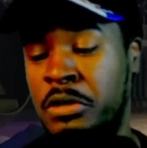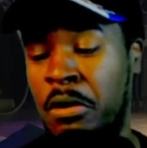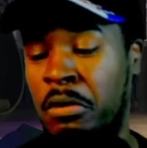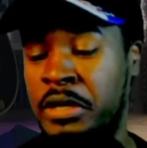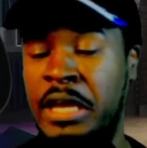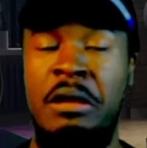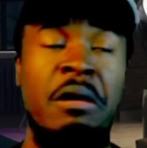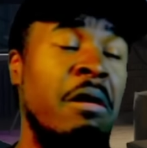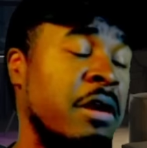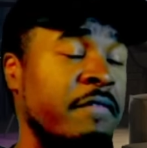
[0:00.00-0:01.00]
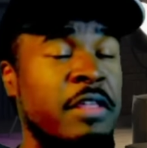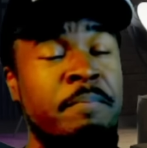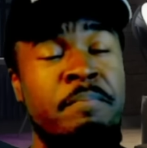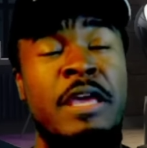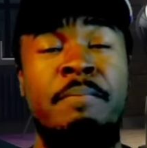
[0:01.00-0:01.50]
go get a hold of the
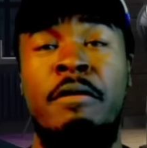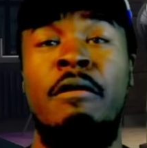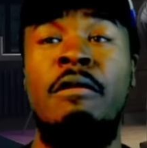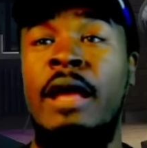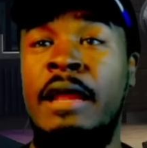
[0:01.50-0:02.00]
people